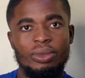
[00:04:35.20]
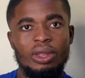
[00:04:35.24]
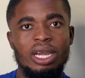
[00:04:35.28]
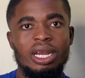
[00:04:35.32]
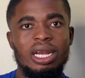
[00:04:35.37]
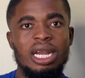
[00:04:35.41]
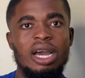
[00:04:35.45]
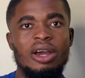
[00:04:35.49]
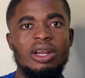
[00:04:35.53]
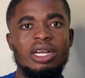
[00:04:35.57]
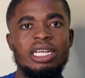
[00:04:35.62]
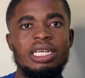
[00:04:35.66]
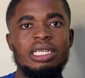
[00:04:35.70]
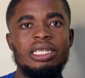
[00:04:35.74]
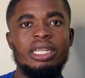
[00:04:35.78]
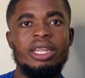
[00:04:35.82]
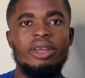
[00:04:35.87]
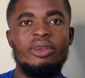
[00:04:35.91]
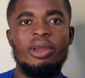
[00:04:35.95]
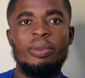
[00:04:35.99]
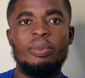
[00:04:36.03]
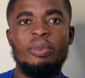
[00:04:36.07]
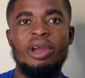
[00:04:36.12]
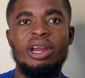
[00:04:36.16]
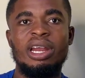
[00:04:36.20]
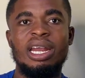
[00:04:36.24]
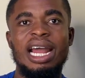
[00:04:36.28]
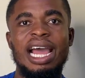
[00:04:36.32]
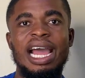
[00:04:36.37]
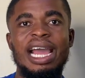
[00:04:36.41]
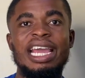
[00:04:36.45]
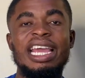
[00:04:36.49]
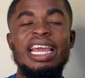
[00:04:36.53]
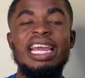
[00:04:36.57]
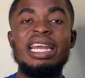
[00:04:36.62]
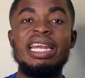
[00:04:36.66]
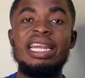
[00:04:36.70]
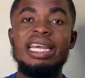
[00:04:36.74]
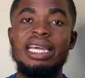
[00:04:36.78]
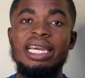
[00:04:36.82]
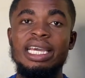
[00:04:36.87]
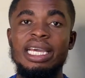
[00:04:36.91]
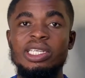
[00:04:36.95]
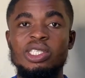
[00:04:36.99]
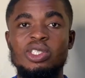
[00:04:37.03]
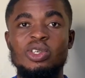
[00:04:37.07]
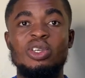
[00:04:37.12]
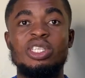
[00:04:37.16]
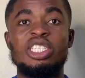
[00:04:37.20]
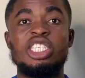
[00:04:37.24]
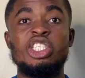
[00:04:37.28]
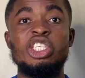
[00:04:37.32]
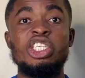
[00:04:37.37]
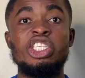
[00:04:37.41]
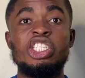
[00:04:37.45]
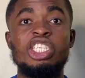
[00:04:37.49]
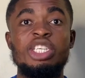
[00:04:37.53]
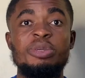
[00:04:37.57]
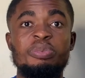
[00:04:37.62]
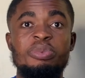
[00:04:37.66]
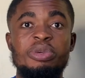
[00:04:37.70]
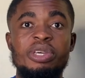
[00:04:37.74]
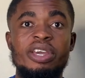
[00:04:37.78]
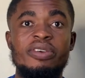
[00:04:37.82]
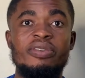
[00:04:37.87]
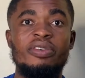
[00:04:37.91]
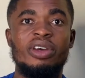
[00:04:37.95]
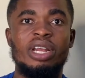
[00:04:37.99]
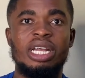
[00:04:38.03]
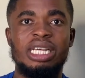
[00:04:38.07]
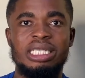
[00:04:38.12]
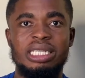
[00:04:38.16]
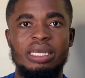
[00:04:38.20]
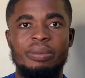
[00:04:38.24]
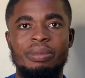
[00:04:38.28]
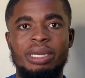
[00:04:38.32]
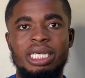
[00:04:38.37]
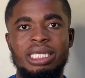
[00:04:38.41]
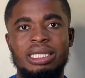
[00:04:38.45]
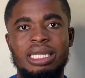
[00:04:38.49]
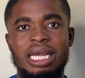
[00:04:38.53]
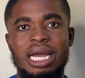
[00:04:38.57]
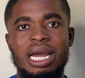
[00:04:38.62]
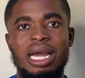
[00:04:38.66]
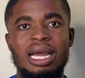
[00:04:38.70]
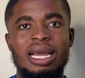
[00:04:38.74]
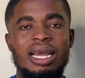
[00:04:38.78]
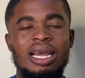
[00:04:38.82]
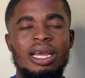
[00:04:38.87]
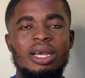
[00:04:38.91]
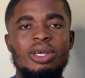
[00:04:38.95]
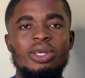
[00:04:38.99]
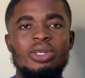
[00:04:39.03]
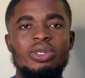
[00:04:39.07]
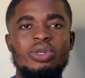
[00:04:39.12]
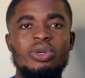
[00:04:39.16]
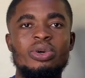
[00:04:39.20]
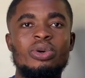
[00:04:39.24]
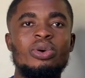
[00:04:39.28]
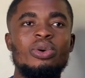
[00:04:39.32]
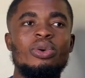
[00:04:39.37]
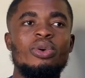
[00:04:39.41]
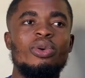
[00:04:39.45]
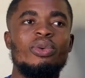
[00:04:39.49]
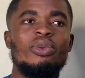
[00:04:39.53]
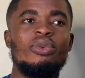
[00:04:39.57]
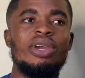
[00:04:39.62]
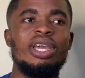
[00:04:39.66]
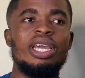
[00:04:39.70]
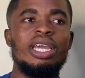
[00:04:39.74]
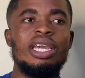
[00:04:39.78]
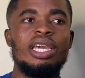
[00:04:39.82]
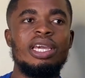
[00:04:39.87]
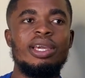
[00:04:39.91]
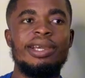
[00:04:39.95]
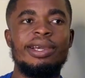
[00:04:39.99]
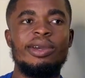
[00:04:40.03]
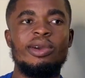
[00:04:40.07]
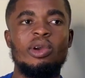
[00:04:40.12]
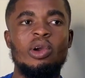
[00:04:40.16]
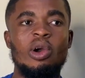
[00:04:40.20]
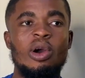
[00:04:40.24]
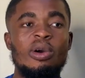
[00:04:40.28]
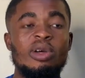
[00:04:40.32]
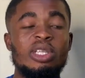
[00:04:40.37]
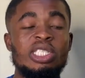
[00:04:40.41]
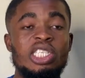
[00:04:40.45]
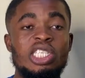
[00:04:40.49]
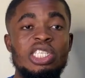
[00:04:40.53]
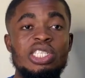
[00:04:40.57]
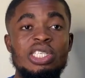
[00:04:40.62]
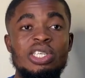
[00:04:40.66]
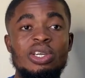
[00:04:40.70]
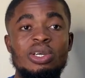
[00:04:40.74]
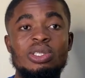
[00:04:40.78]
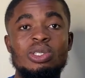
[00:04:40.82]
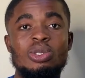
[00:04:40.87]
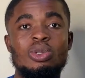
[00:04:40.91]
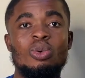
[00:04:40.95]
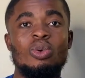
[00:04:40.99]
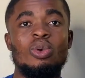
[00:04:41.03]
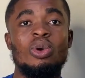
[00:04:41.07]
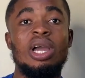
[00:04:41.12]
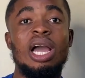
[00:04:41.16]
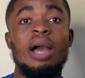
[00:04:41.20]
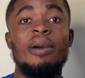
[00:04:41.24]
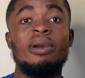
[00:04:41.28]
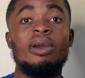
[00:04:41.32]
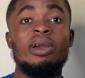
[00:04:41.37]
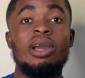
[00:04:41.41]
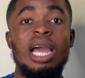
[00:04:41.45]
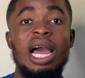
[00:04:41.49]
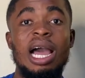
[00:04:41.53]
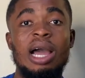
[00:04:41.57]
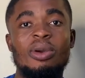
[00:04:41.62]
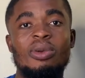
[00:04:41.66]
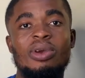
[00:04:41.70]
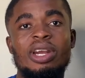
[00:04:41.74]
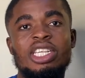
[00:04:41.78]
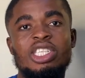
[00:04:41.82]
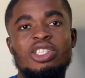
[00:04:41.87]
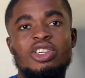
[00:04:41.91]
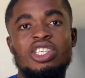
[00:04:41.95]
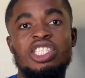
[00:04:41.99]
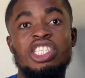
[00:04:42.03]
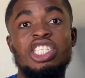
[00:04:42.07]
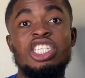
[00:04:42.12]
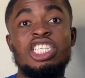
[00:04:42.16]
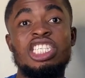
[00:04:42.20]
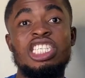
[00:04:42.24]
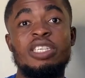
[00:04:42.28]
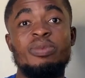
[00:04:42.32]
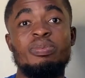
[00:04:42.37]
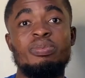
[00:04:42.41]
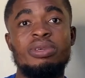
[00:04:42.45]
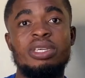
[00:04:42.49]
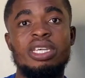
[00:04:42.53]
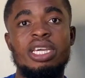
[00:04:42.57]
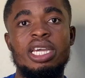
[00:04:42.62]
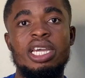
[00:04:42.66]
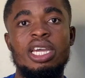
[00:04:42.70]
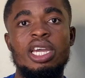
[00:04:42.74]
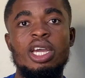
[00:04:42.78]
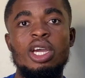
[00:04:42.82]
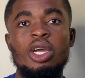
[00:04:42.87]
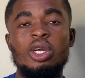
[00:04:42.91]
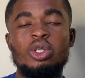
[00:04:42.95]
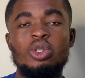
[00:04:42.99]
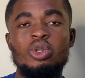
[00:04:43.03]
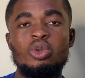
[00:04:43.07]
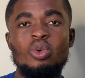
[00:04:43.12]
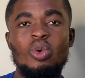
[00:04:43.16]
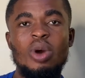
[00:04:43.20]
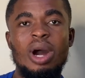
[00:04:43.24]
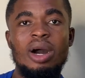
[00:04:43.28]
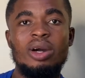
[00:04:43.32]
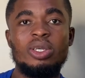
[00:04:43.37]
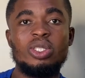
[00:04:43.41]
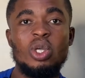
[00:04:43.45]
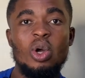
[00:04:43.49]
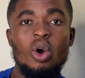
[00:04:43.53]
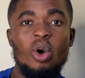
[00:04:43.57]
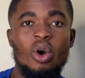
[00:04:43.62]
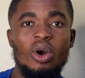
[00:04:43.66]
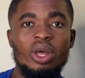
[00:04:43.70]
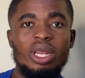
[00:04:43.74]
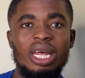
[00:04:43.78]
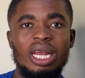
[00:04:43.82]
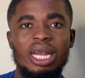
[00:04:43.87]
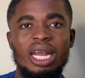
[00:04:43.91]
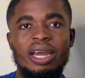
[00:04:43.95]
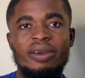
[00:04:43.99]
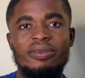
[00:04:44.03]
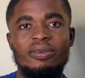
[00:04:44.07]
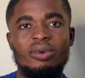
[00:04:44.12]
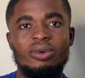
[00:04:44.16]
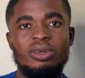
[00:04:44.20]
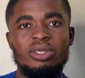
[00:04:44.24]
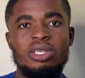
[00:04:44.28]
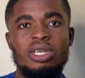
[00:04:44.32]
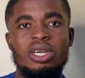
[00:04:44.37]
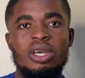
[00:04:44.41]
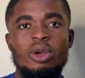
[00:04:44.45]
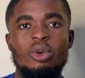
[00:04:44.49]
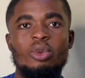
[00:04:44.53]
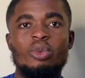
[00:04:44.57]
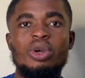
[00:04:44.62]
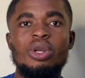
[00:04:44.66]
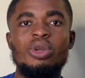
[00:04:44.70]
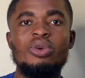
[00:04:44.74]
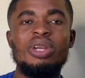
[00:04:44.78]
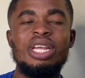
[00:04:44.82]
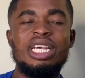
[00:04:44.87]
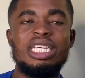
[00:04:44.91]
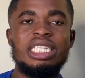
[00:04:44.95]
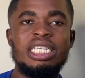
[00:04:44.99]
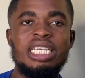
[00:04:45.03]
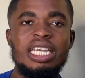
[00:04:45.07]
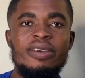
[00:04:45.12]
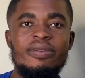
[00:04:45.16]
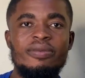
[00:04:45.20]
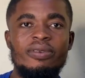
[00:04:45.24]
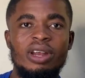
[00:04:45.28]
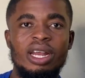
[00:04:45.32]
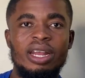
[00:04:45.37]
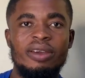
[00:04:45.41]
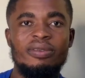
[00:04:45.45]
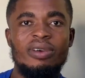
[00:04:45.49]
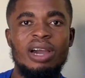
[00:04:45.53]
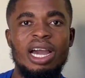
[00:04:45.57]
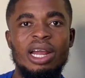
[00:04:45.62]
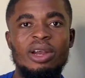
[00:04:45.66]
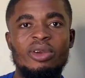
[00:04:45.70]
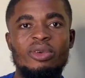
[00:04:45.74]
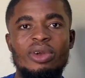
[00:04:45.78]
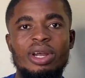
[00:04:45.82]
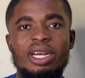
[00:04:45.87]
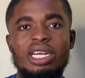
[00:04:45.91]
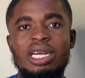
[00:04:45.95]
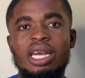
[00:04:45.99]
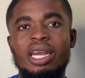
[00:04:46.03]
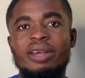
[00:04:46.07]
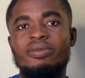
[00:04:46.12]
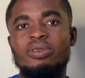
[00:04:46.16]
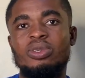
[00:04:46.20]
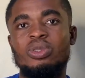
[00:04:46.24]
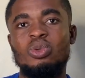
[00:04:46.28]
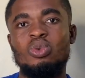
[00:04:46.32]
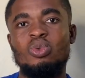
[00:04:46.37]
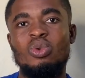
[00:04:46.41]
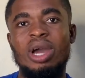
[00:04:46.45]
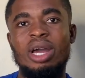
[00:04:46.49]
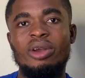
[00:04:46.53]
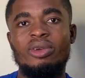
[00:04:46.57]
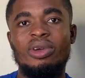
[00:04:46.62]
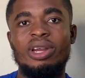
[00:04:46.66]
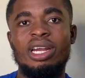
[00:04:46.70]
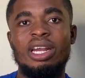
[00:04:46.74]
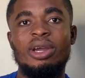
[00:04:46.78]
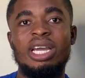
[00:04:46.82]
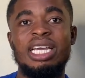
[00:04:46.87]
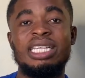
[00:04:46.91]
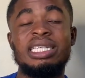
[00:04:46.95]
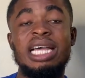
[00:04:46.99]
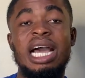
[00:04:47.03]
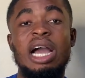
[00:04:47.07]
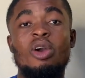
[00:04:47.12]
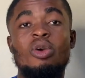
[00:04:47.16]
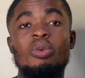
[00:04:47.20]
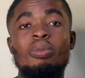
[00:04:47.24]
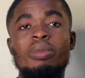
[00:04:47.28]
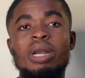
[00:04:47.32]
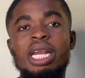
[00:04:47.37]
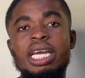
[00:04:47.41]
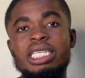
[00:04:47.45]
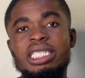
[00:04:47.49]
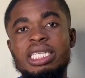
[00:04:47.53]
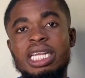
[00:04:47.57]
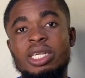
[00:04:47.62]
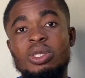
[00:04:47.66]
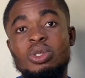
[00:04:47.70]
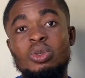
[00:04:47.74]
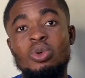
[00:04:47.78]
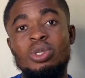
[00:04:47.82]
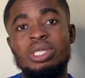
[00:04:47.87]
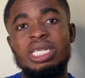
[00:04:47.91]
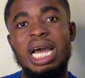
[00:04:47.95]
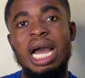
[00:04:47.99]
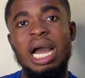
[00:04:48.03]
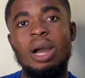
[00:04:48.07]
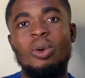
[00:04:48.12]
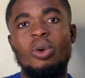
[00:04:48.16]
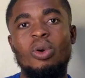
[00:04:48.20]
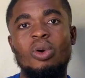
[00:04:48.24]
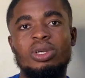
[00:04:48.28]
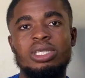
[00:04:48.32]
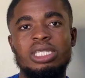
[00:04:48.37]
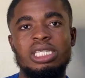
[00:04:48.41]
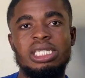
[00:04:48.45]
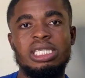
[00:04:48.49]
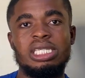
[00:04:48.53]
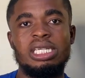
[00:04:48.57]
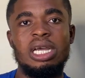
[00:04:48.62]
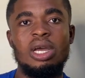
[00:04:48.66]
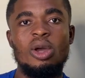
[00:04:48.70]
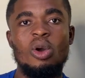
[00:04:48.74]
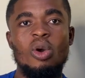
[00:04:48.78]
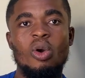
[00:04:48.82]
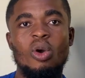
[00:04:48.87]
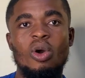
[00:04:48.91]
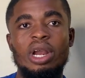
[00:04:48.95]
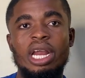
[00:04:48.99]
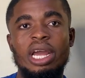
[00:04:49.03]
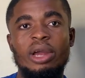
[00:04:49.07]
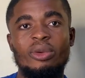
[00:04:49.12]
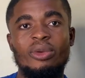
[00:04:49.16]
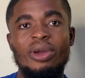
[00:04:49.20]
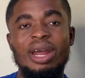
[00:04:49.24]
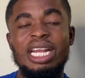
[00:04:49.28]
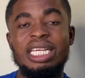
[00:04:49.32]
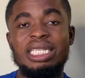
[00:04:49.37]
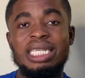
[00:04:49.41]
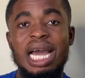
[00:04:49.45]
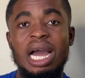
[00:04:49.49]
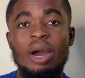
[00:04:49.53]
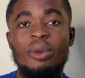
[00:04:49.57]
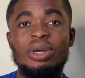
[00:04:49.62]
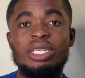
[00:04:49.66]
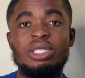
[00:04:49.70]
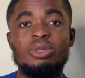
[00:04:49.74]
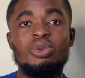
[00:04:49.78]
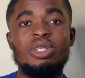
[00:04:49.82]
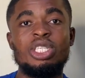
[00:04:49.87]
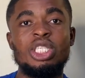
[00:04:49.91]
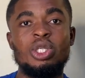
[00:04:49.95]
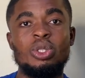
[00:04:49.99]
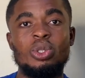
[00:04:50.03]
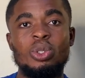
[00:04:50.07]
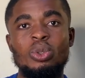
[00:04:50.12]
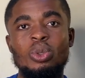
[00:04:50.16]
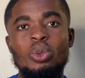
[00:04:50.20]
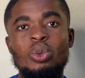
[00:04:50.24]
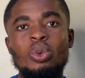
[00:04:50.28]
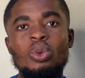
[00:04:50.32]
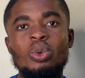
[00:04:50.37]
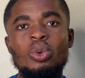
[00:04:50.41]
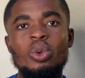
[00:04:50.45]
Now this 3.9 indicates your CGPA for the semester. So we continue to calculate your CGPA throughout all the levels. We do the same for level 100, level 200. It accumulates the total courses or the credit hours which you do